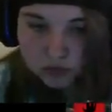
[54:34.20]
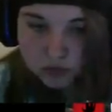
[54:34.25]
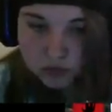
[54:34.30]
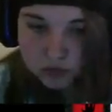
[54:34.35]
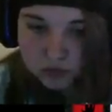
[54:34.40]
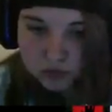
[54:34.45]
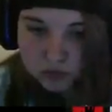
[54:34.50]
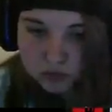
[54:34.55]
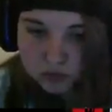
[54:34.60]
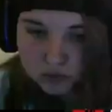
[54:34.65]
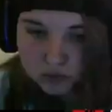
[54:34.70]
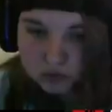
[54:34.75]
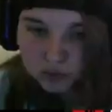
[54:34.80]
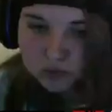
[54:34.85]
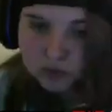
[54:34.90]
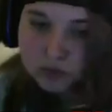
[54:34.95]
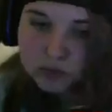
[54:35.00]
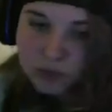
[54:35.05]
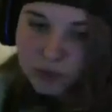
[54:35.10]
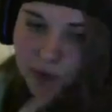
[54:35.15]
Where'd you
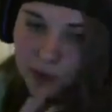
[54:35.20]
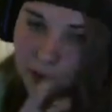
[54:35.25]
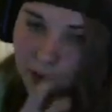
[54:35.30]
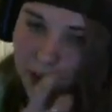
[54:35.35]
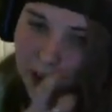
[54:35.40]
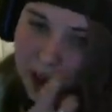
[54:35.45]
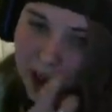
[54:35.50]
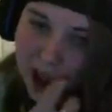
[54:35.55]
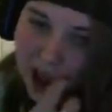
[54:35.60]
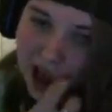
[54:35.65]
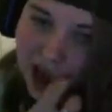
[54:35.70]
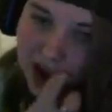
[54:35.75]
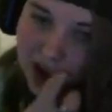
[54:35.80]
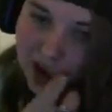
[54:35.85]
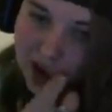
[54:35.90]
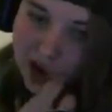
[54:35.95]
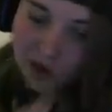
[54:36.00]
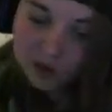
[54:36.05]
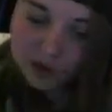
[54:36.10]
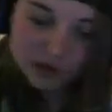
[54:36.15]
go? I don't
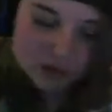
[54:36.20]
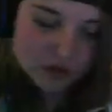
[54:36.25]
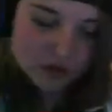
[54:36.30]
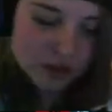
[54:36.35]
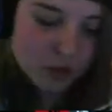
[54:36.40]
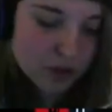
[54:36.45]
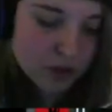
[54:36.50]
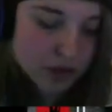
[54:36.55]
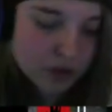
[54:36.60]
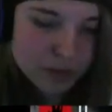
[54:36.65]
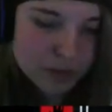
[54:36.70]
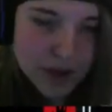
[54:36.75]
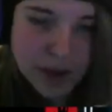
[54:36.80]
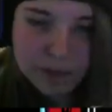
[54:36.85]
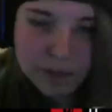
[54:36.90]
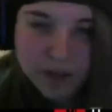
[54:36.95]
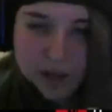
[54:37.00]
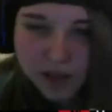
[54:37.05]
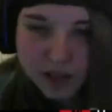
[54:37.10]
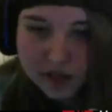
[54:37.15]
know. Somewhere on the map, I
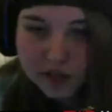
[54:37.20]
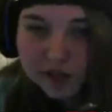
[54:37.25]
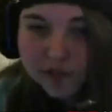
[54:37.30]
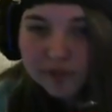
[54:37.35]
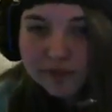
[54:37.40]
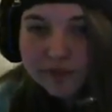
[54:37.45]
guess.